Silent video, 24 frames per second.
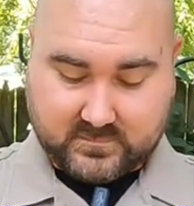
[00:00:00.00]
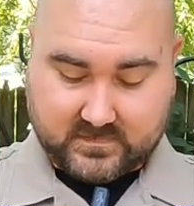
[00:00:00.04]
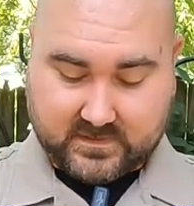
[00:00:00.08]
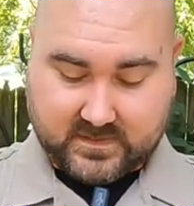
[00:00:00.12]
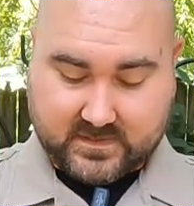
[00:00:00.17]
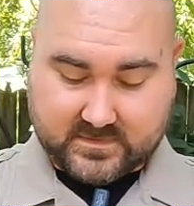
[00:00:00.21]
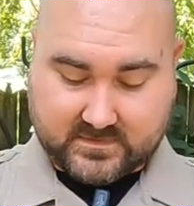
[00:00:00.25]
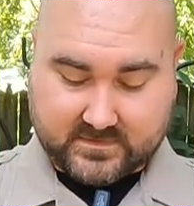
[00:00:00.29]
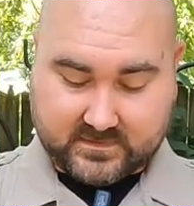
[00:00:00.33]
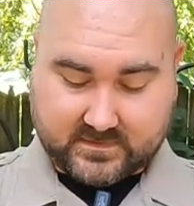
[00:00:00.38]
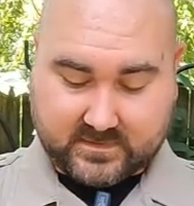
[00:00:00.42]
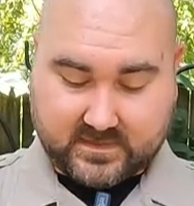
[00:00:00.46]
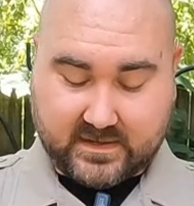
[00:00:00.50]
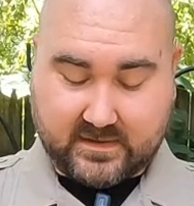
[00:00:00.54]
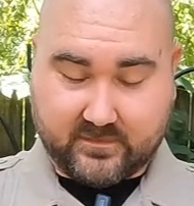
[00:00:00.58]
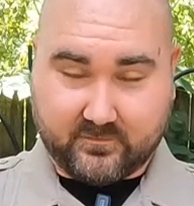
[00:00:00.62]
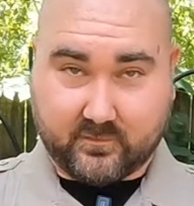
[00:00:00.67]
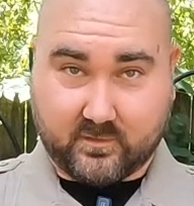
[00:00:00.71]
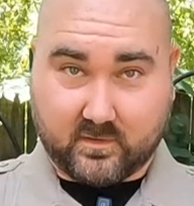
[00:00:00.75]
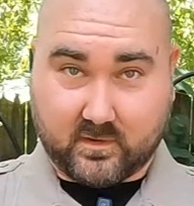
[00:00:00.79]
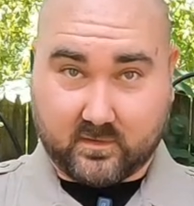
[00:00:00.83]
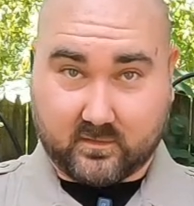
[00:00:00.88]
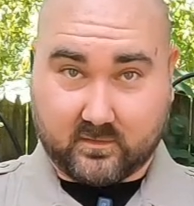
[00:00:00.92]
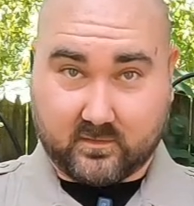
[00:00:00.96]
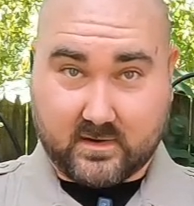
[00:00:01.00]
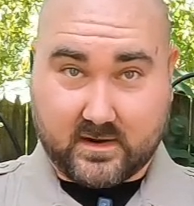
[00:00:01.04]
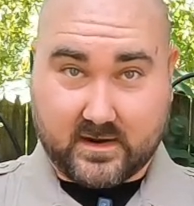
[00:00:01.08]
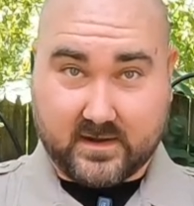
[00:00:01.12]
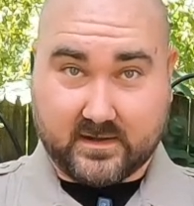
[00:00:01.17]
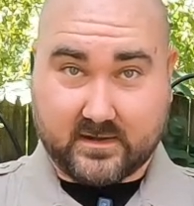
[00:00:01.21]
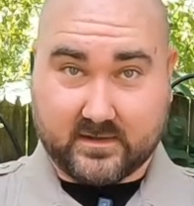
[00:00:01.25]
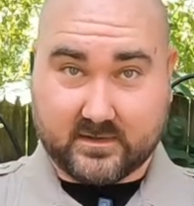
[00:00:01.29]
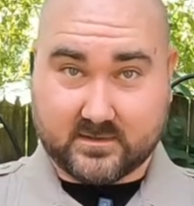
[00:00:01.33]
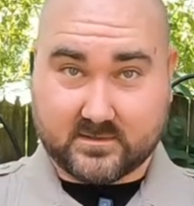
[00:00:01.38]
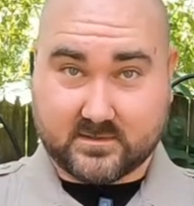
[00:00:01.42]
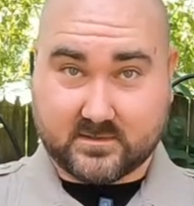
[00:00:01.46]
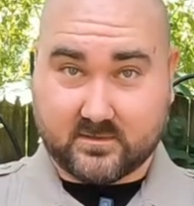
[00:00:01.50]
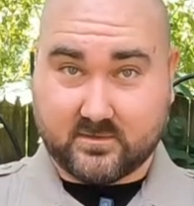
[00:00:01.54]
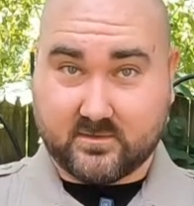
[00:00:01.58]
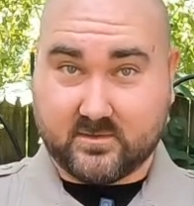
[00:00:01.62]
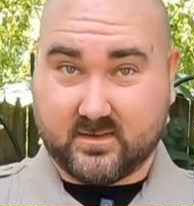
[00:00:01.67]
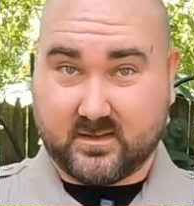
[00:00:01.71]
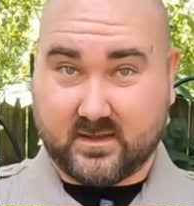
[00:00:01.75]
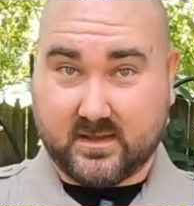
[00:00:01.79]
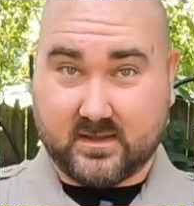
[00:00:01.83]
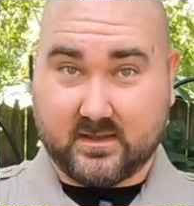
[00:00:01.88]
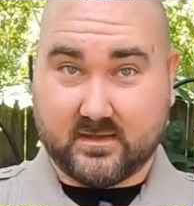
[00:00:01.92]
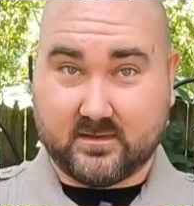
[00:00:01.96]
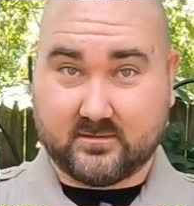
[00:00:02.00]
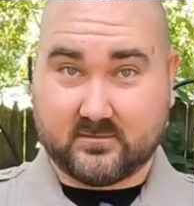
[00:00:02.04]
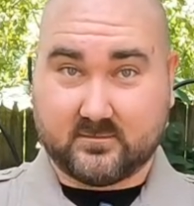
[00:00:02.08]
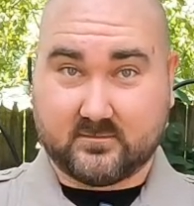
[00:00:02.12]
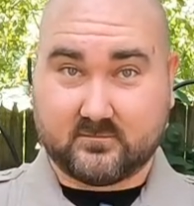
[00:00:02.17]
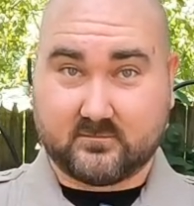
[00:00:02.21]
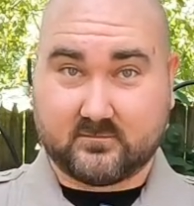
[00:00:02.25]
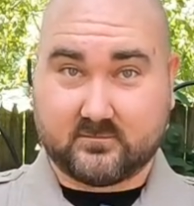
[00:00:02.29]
It has a Kevlar lining so you can't